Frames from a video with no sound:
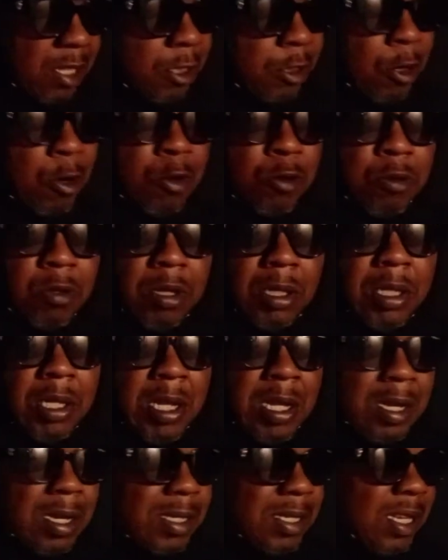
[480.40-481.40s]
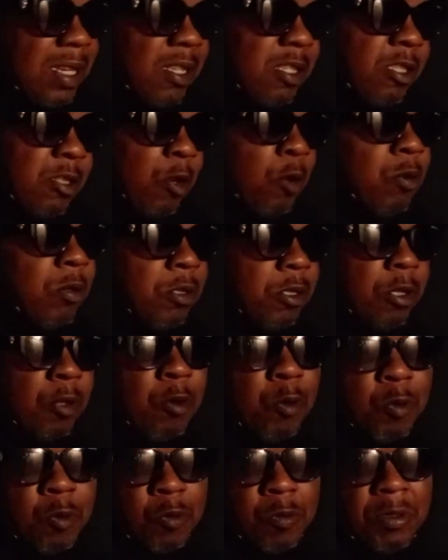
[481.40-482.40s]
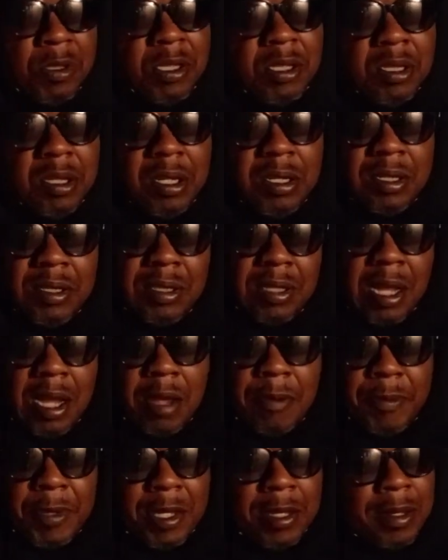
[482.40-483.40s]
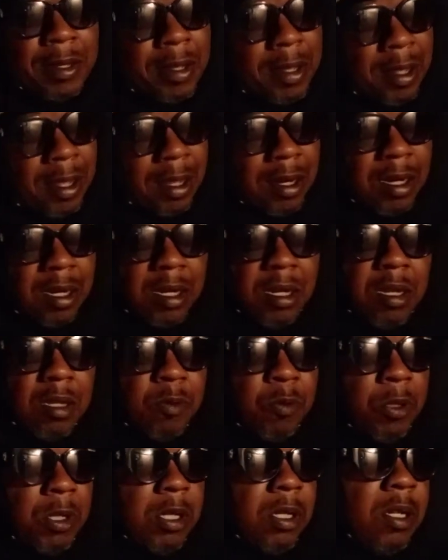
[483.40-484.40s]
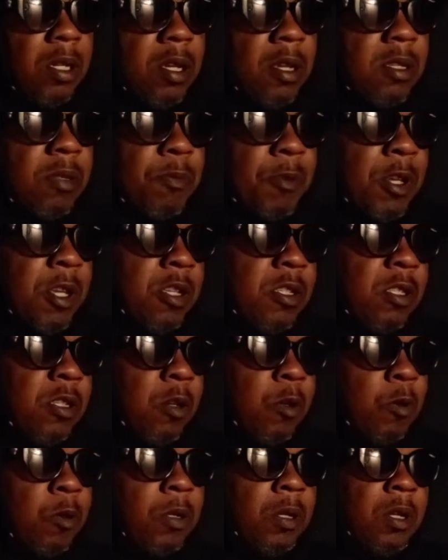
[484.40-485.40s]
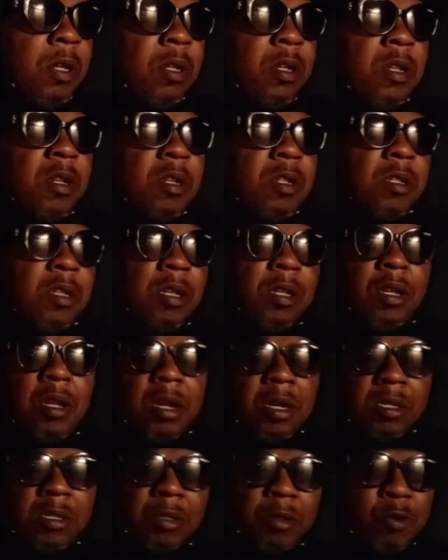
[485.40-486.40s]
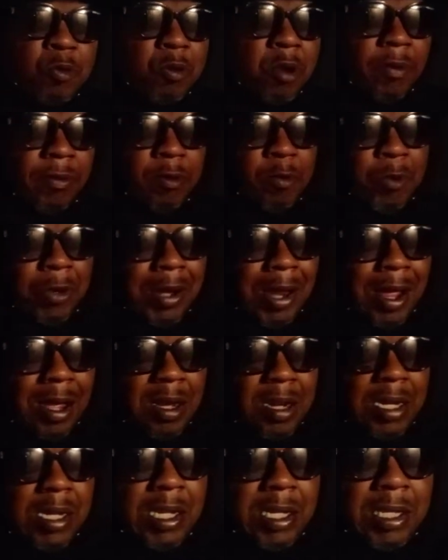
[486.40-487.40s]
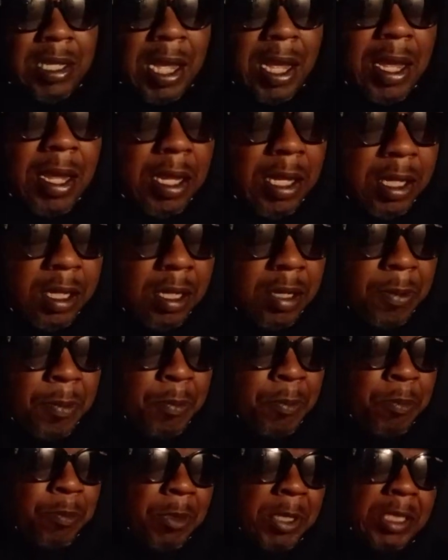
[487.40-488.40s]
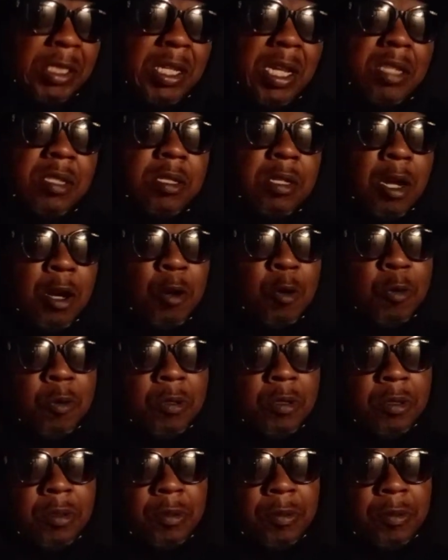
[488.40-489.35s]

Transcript: that circle against certain dudes. You understand me? And it is what it is, man. So, good luck to whoever win that hundred k. But just know,